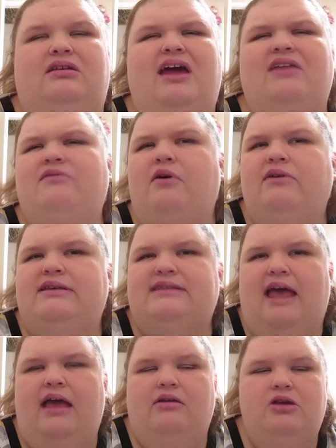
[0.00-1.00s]
always,
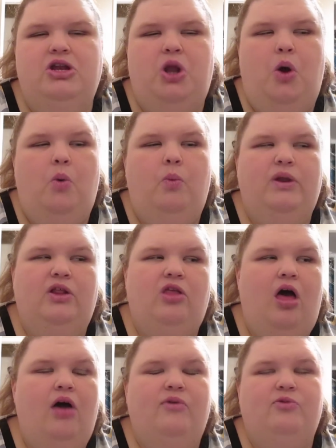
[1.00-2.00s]
you know, went
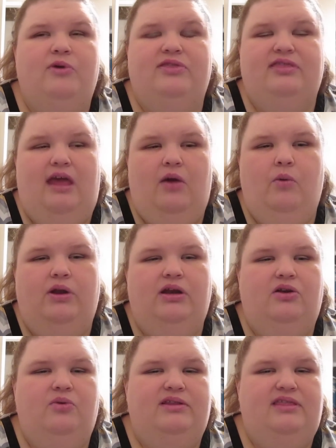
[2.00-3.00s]
along with what they wanted
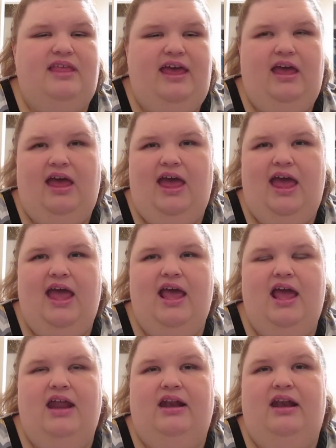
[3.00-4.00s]
or what they
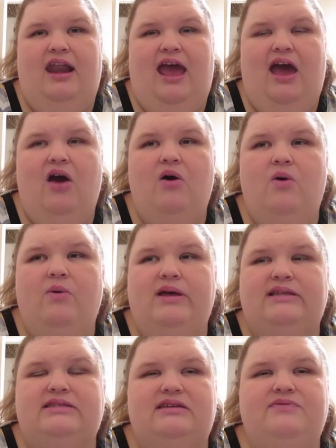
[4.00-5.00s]
ate. And now
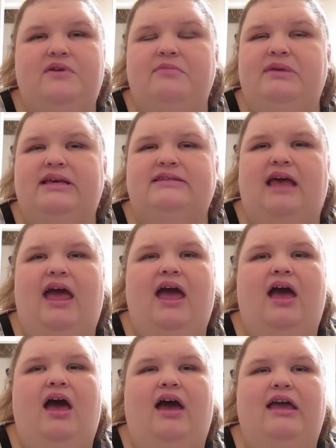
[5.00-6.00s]
it's different because
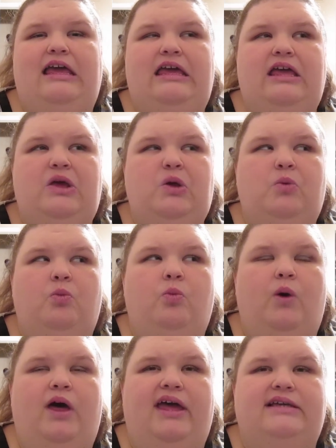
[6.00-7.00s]
I eat
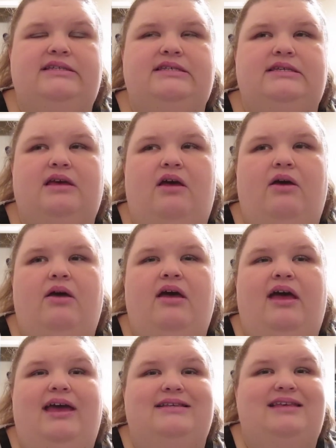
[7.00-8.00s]
what
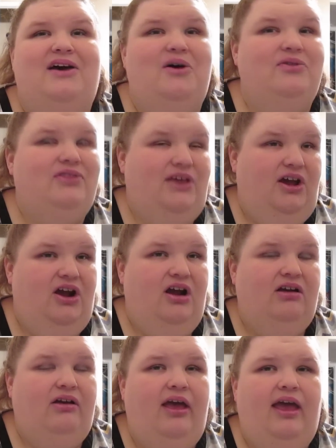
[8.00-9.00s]
is
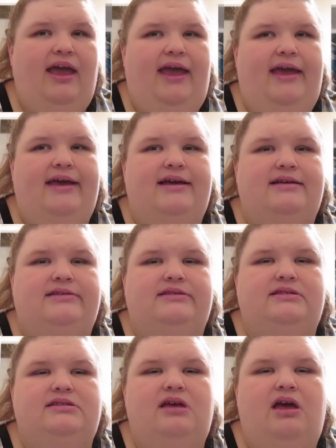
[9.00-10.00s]
healthier. And